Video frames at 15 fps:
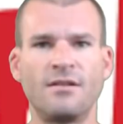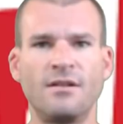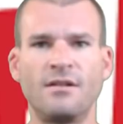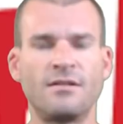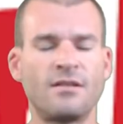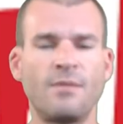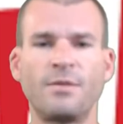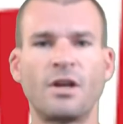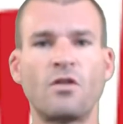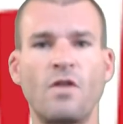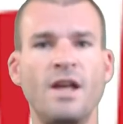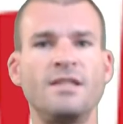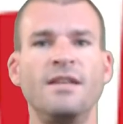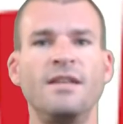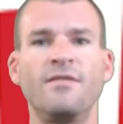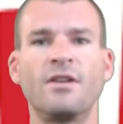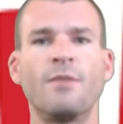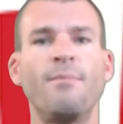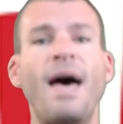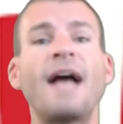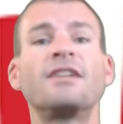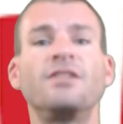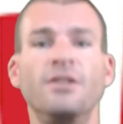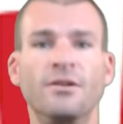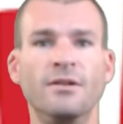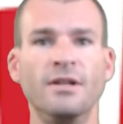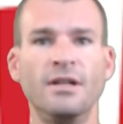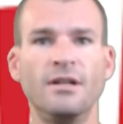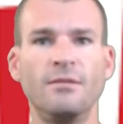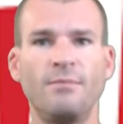or something crazy to even get back to you.
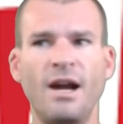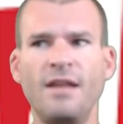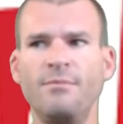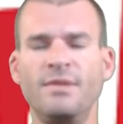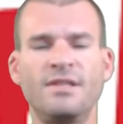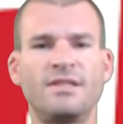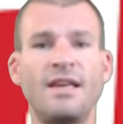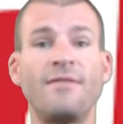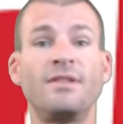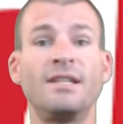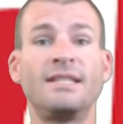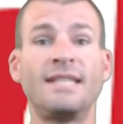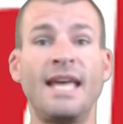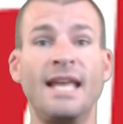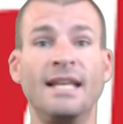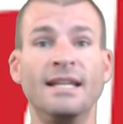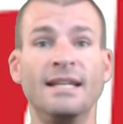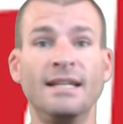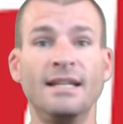Might even be 7 to 10.